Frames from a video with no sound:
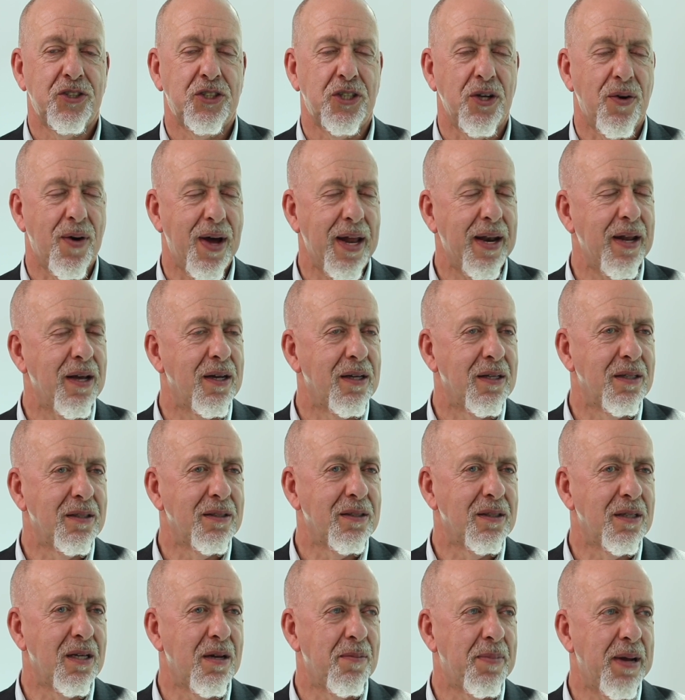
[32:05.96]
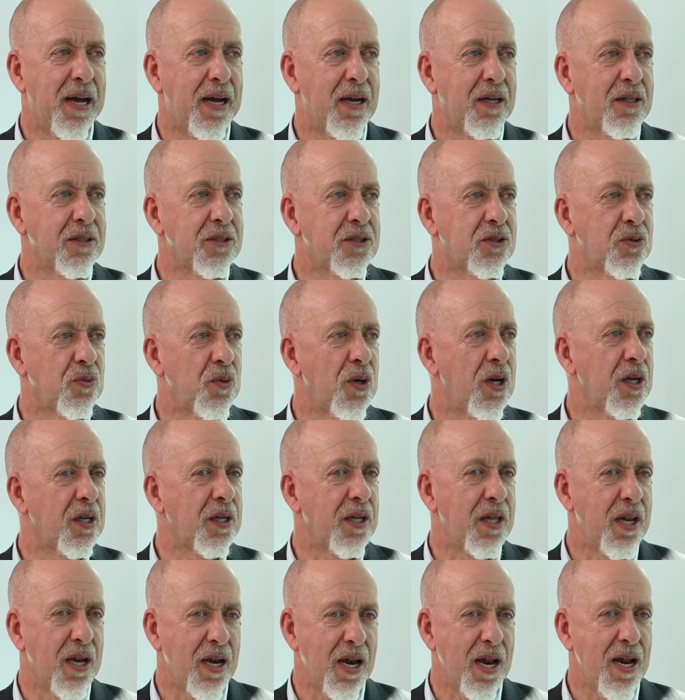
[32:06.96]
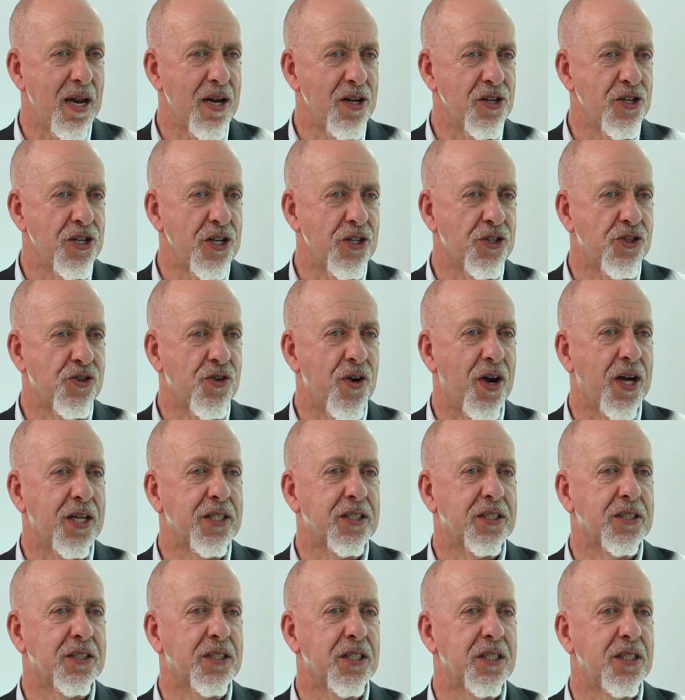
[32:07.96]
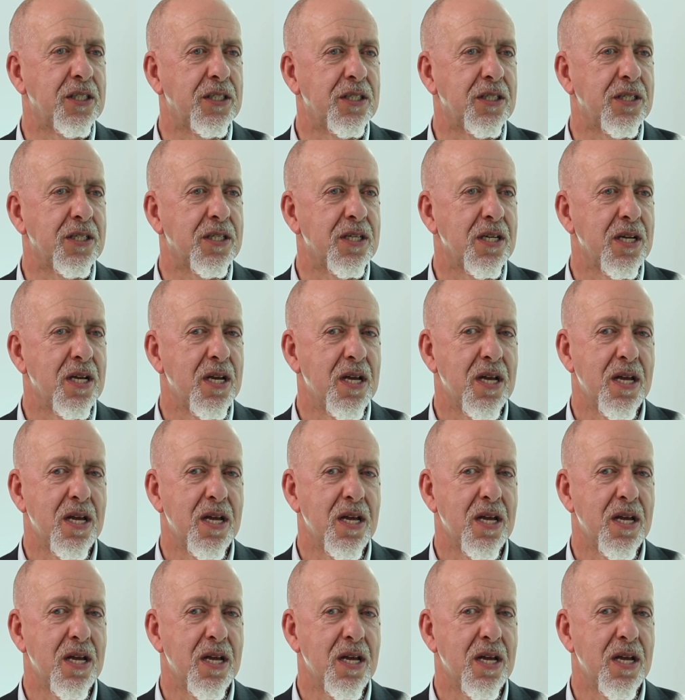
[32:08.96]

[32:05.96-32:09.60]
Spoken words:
Joanna about working in an NHS trust, and